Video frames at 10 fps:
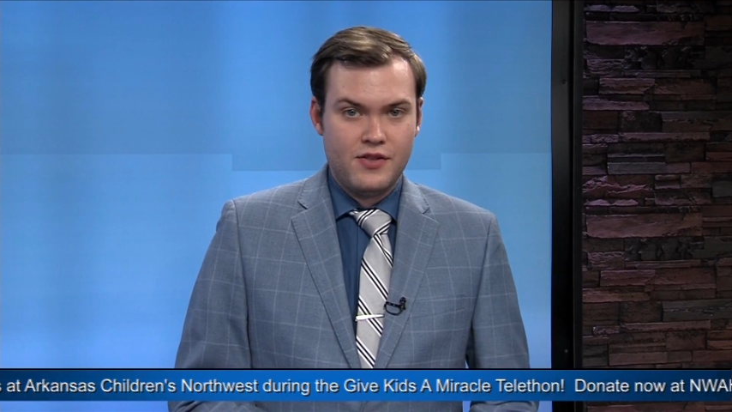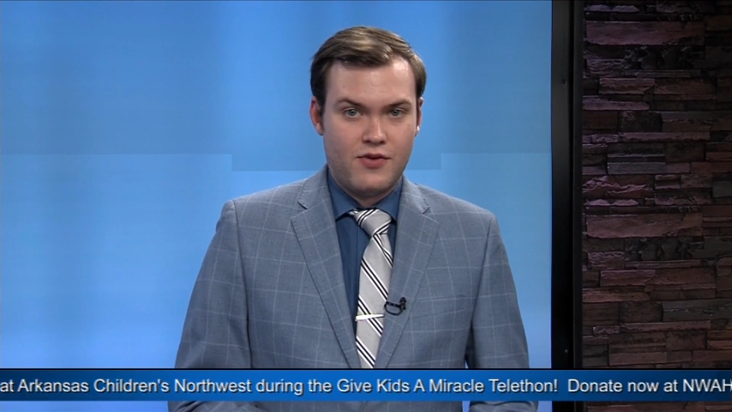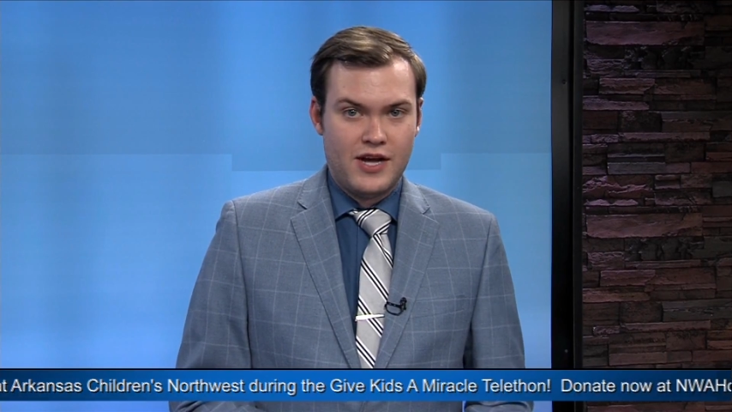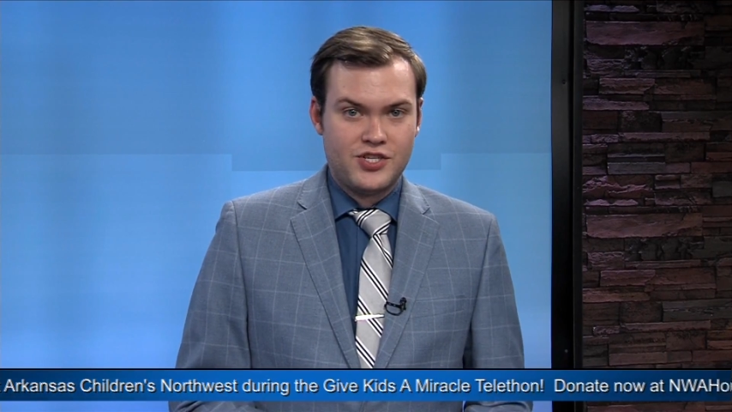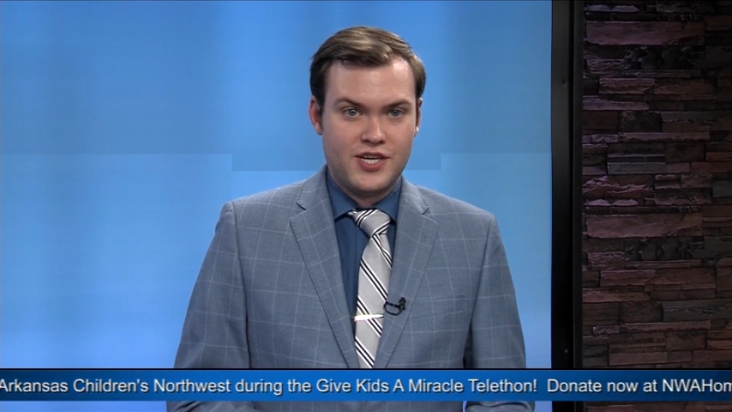
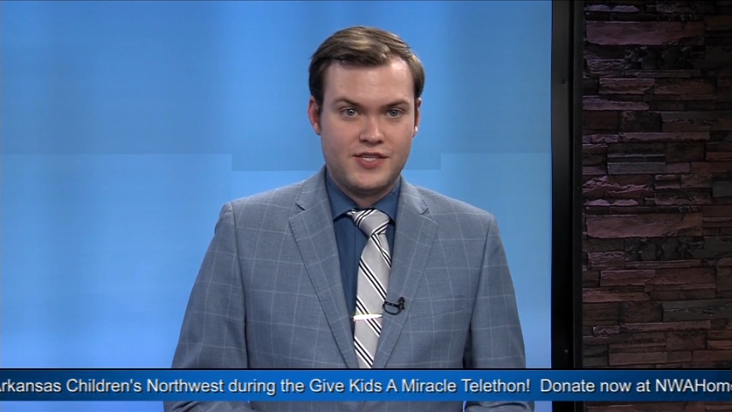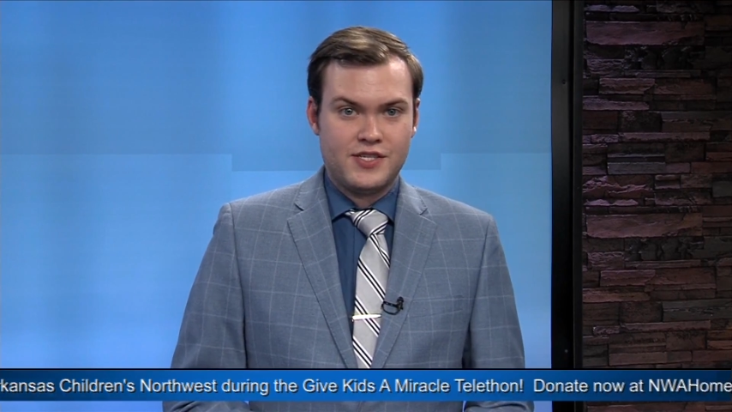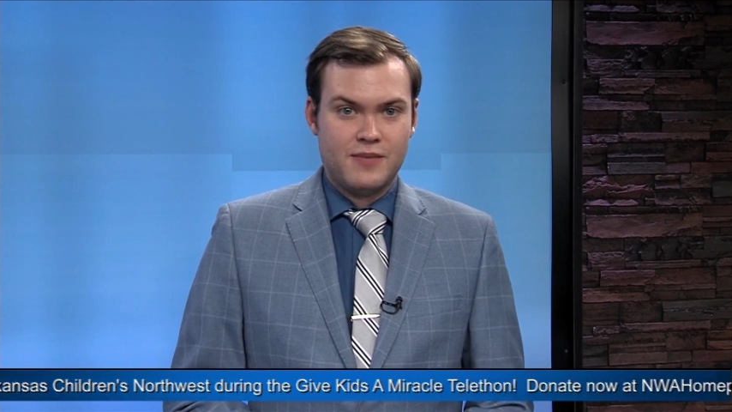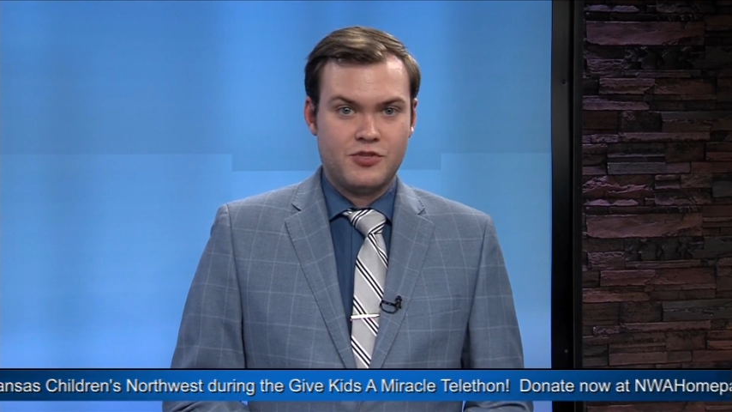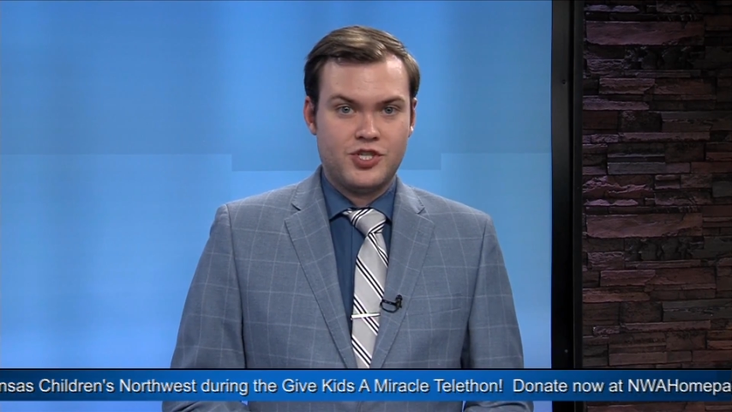Thrash says
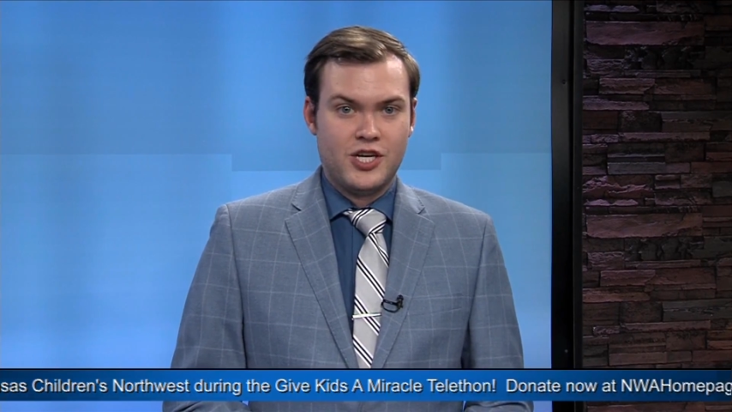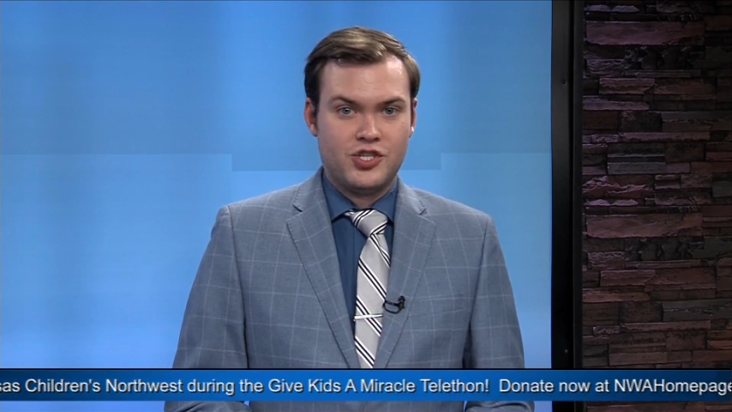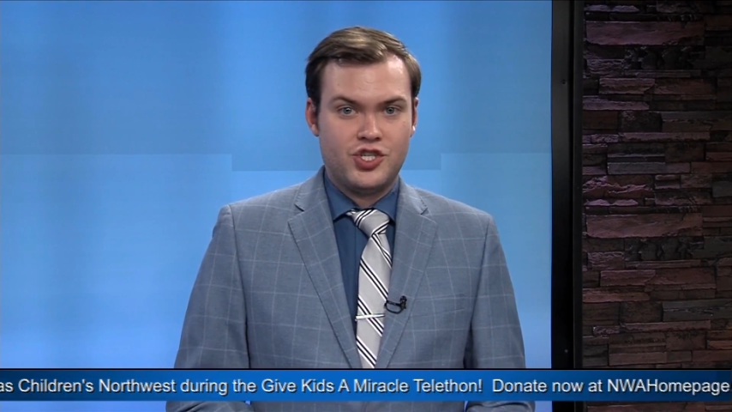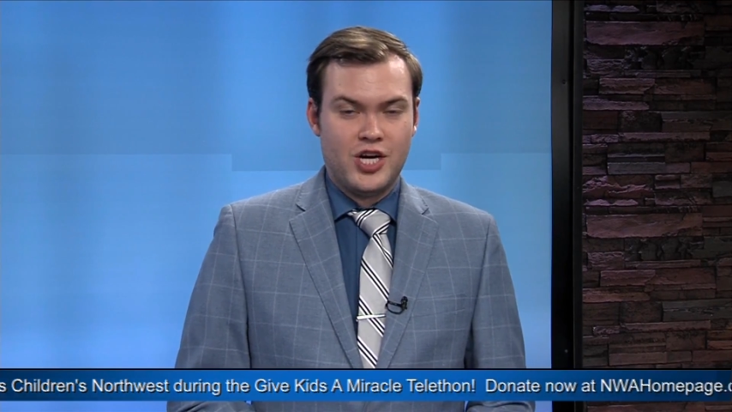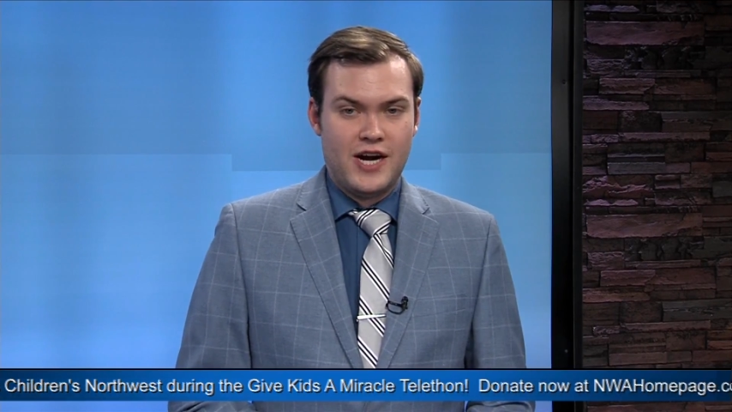it's up to
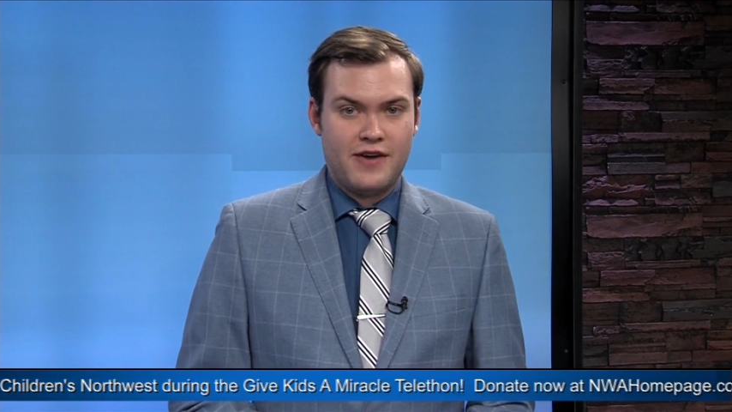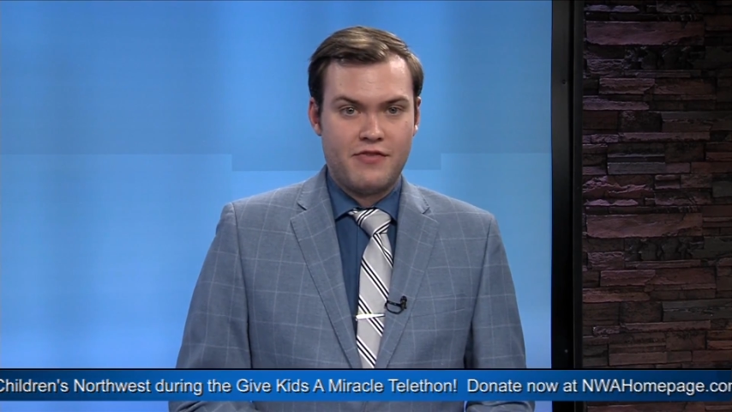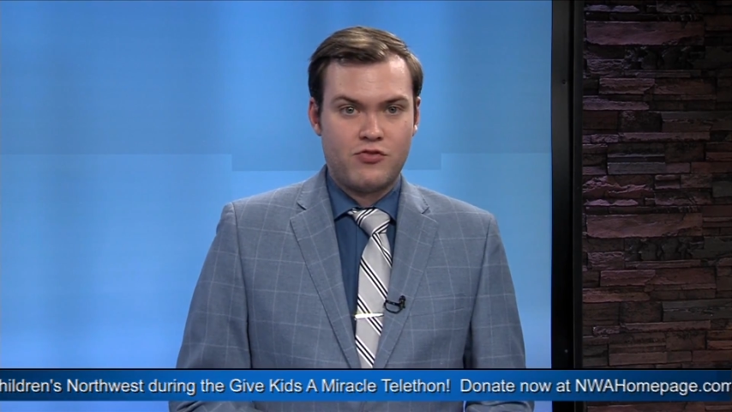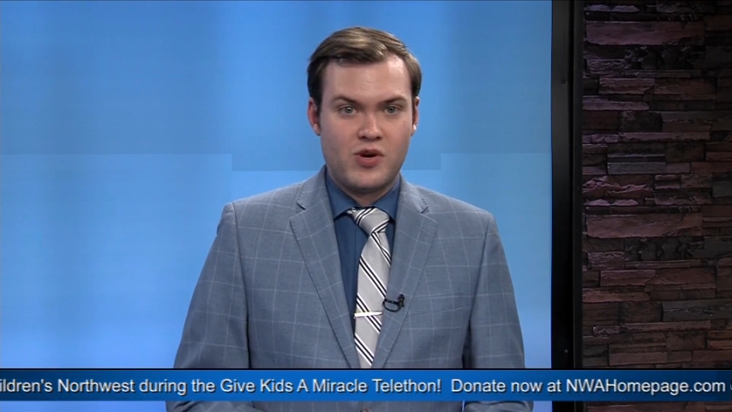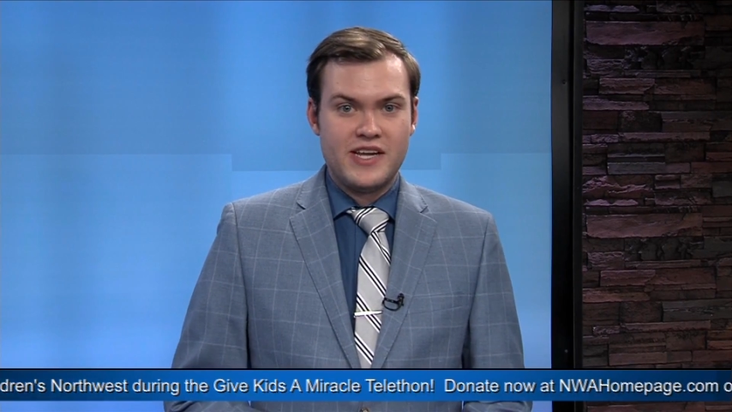Judge John
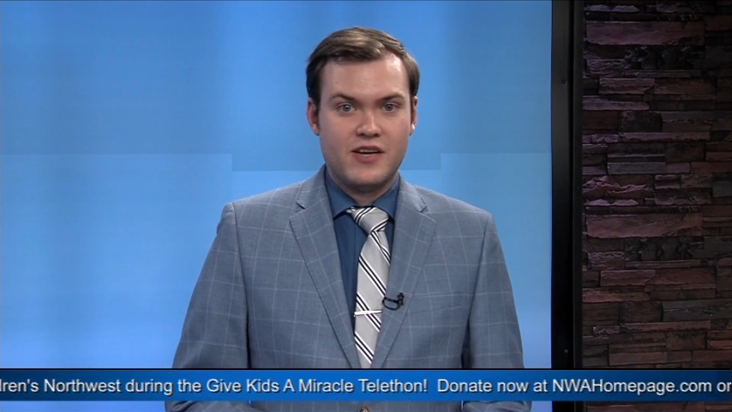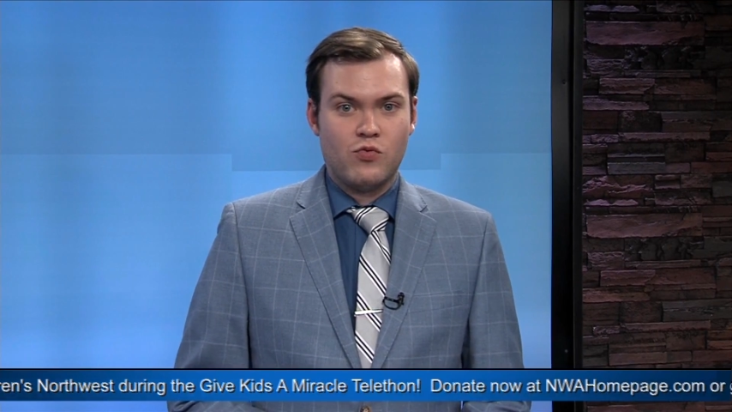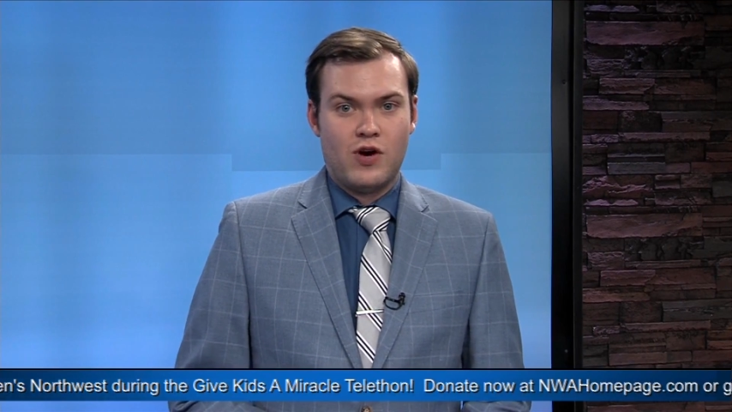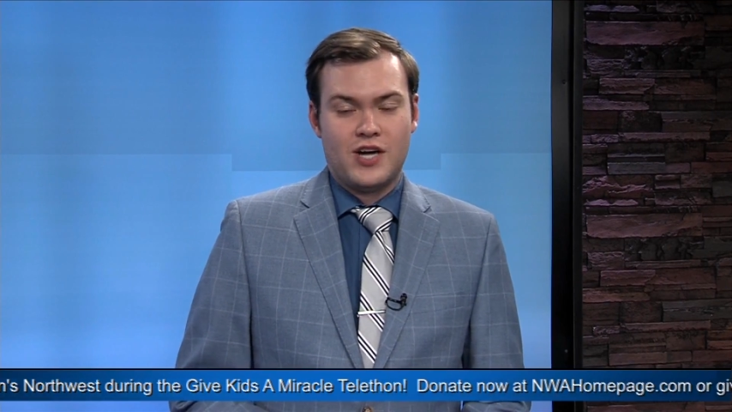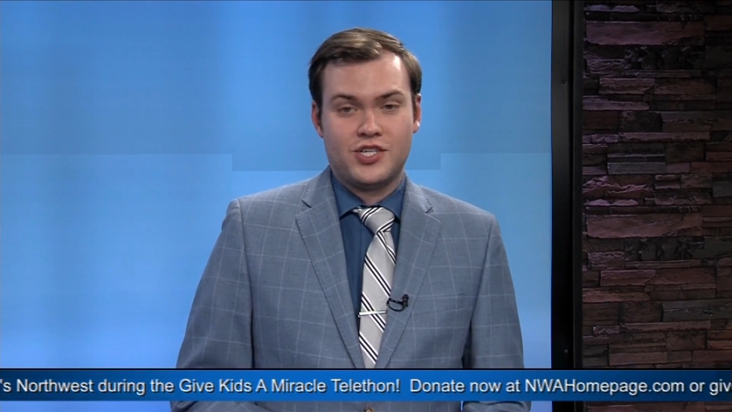Threet
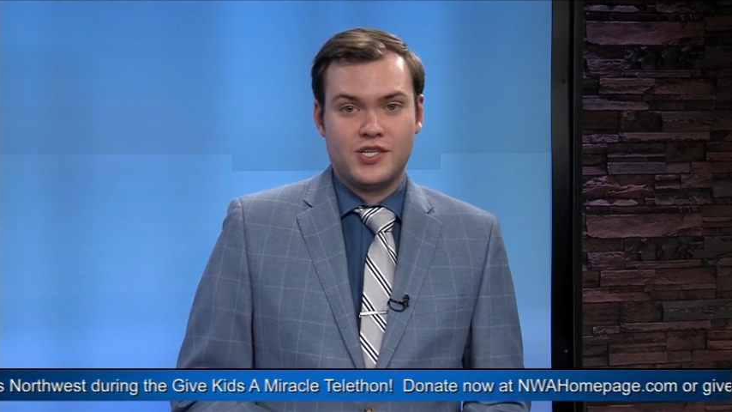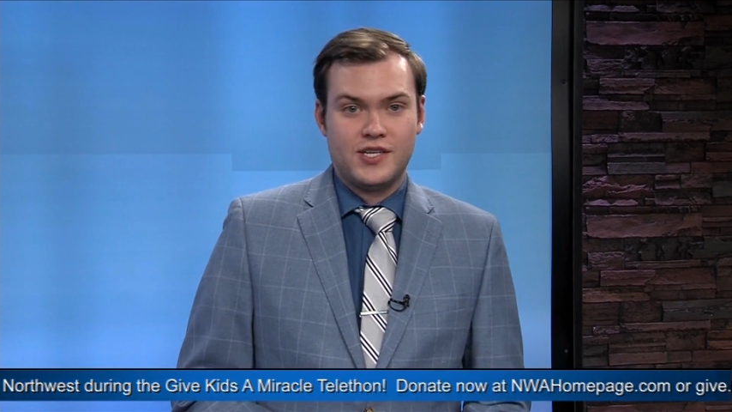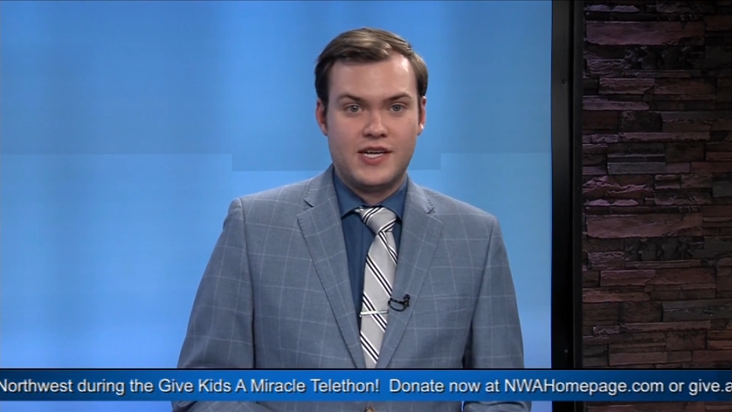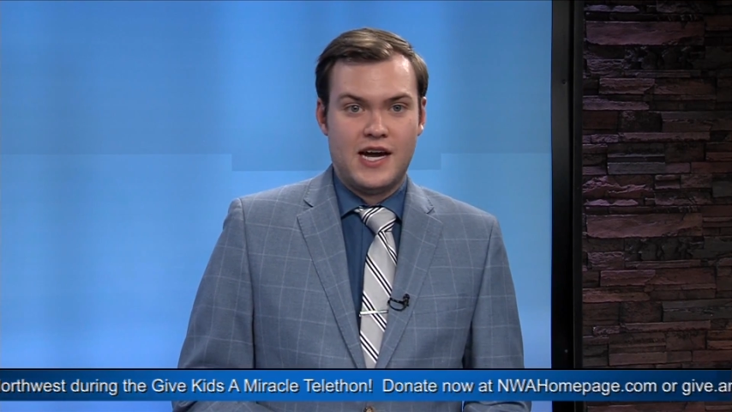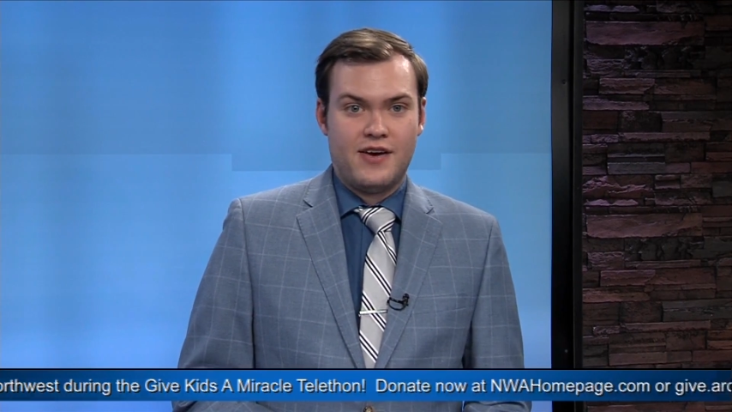in
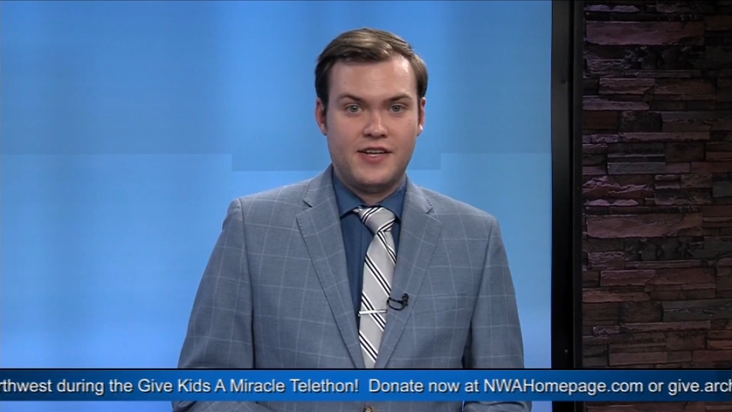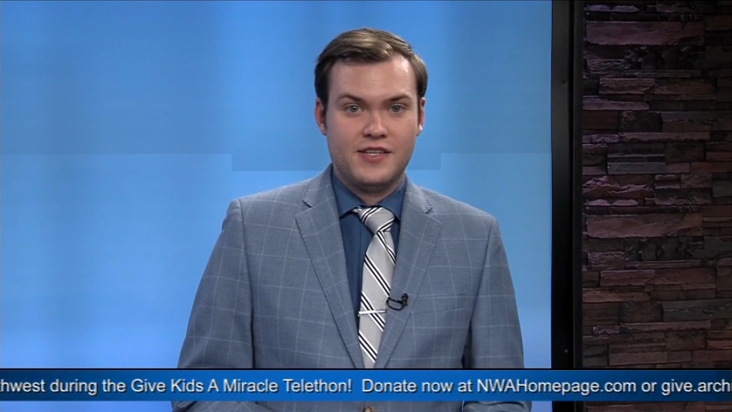Washington County